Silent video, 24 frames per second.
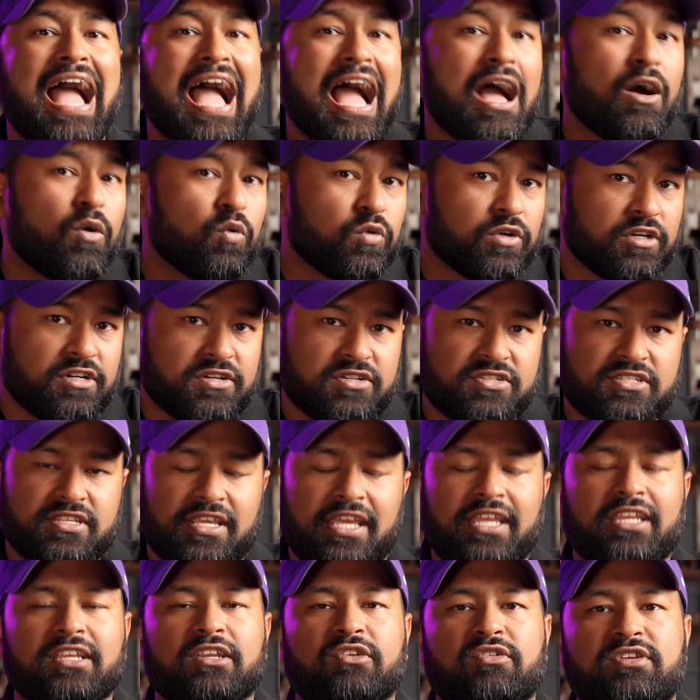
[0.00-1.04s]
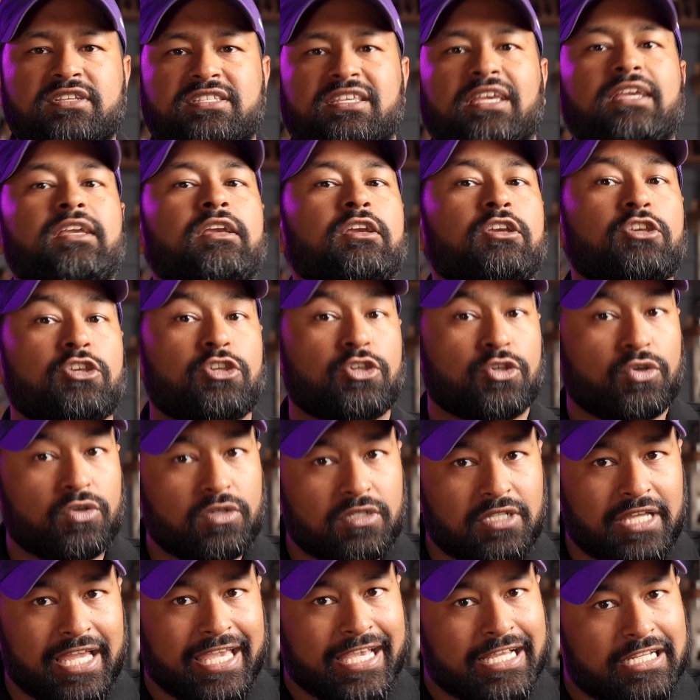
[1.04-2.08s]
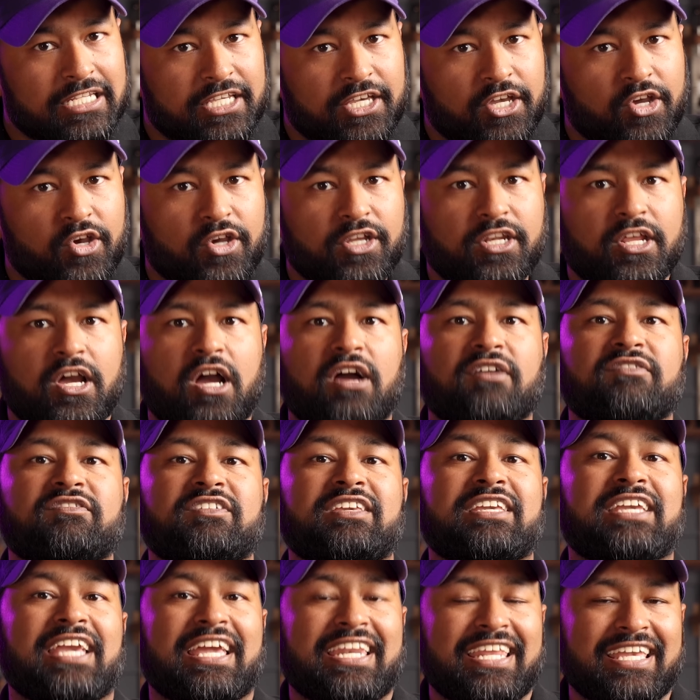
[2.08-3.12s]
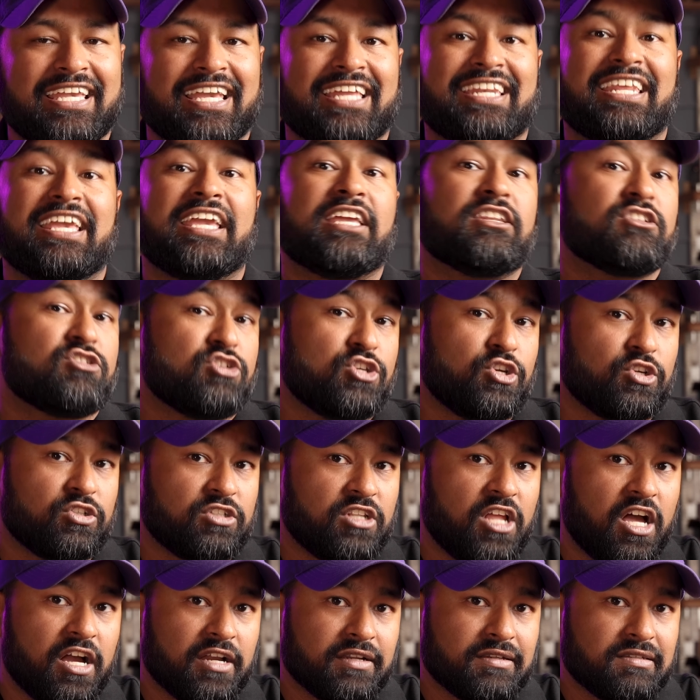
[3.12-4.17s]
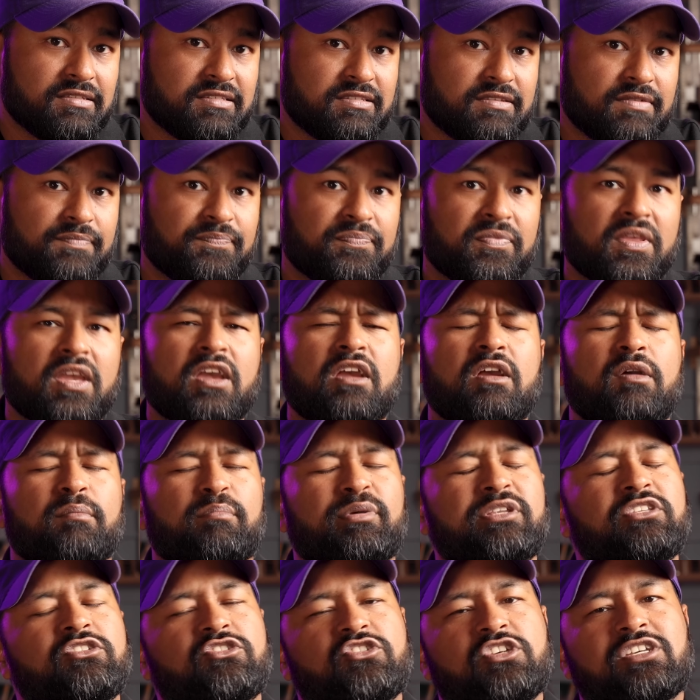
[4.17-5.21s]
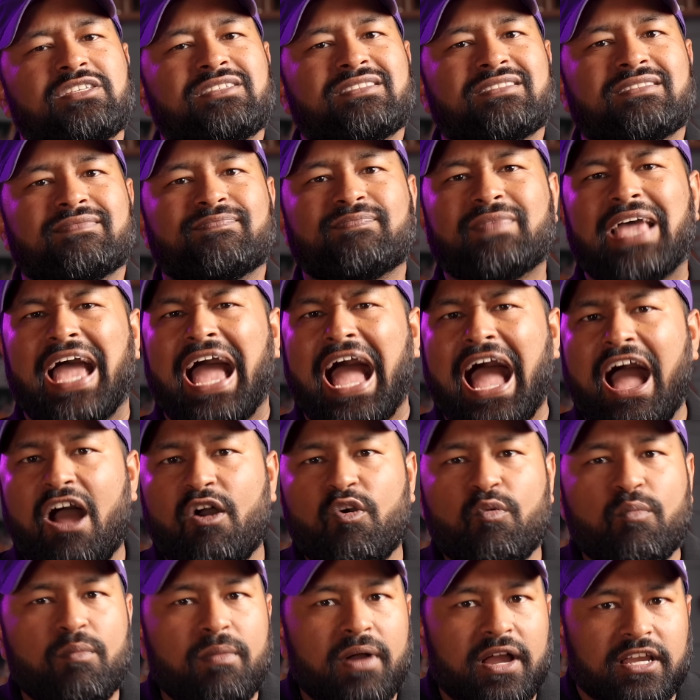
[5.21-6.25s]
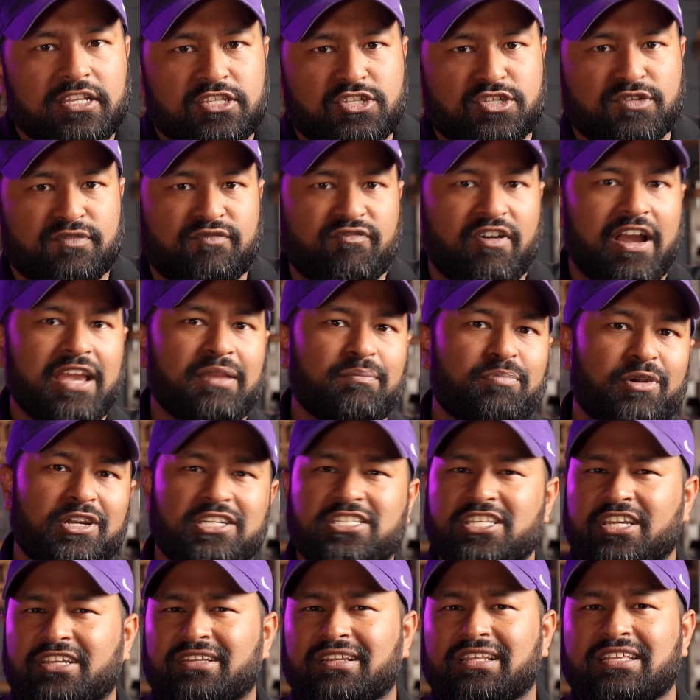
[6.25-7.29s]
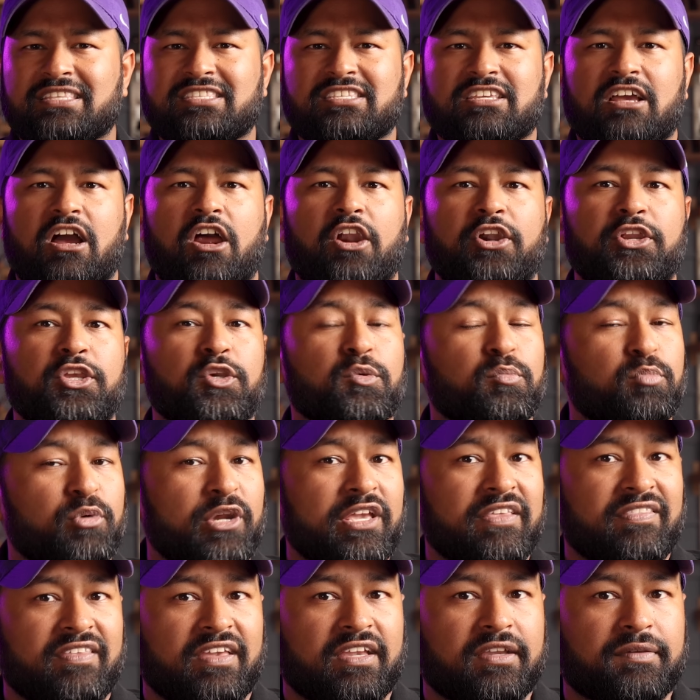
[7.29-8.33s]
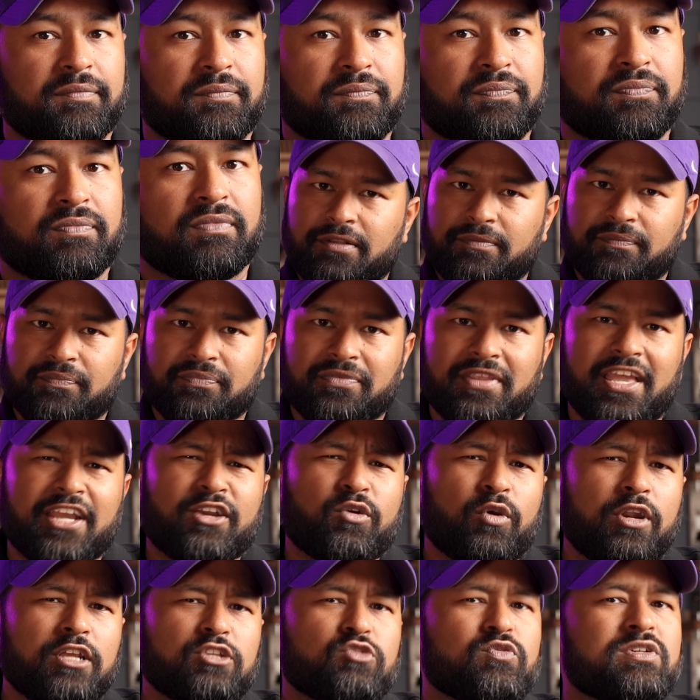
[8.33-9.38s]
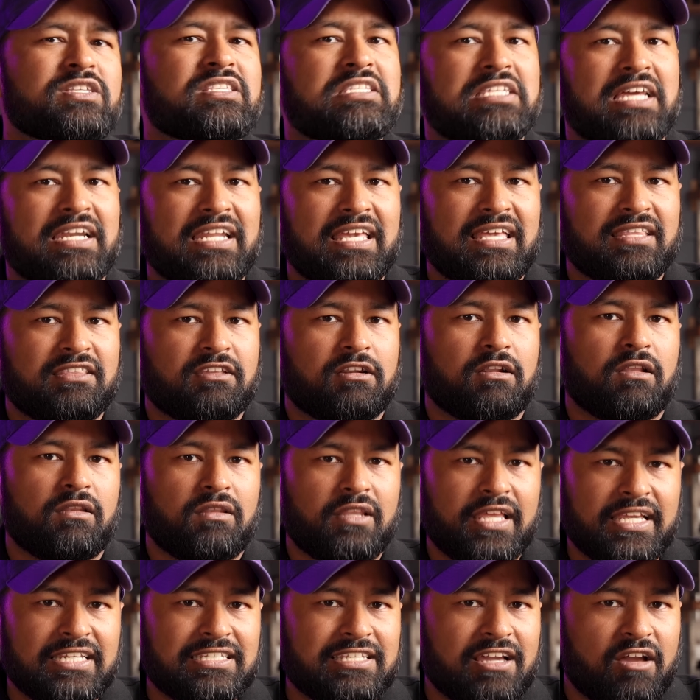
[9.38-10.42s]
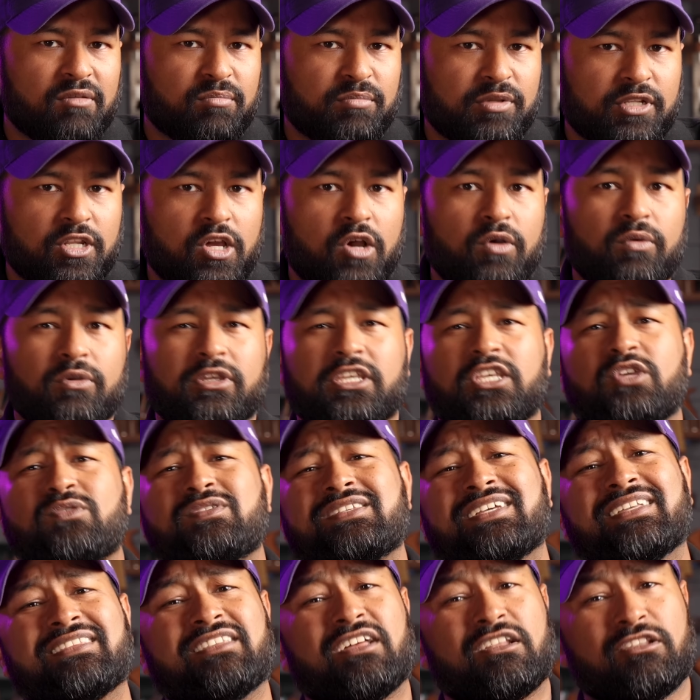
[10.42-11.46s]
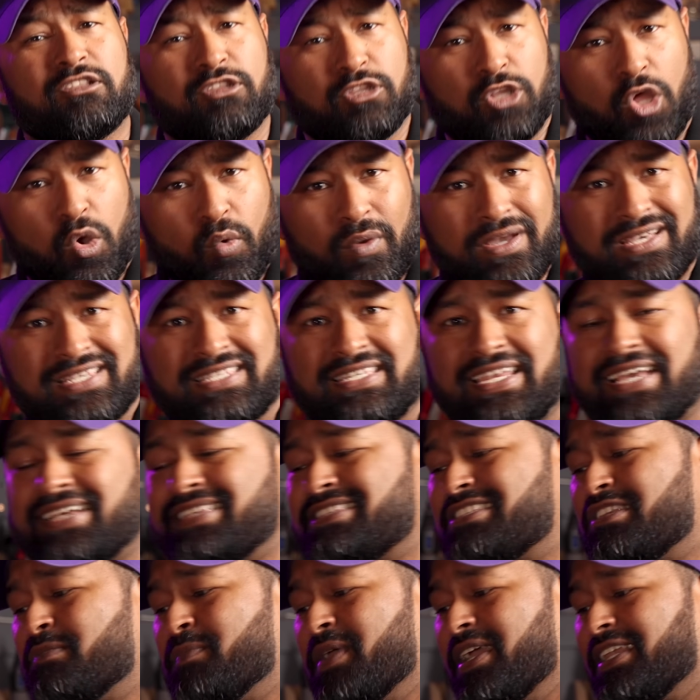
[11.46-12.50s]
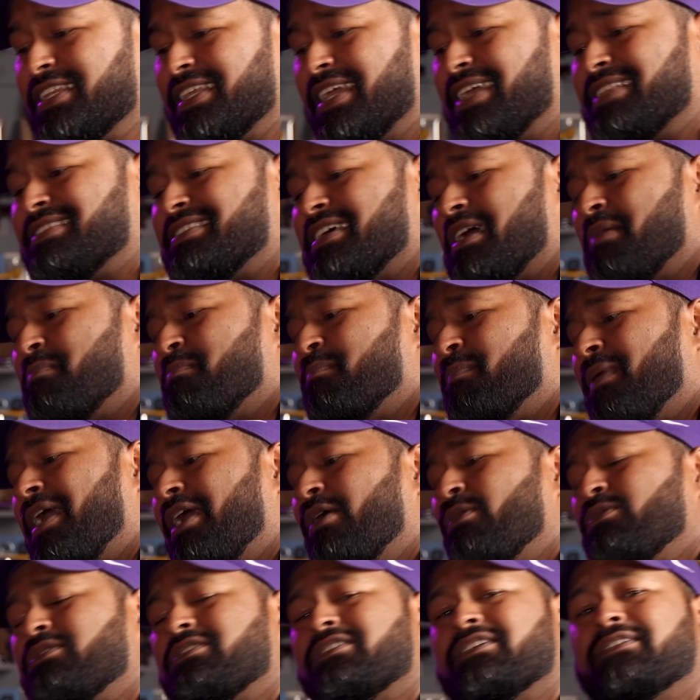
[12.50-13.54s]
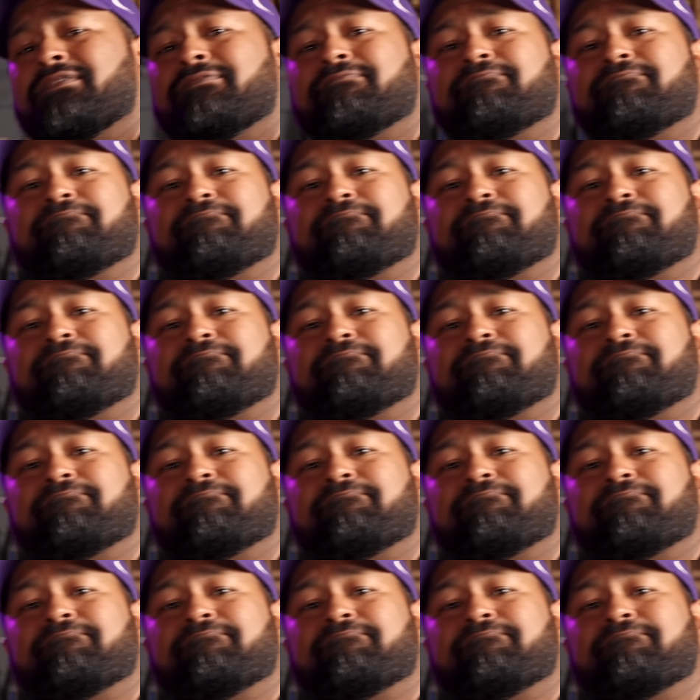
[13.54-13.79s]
hours, increasing your likelihood of getting it into your lungs. But just how much fine particulates are you breathing? Well, according to a study that I'll link down below, using the lowest estimate, it's about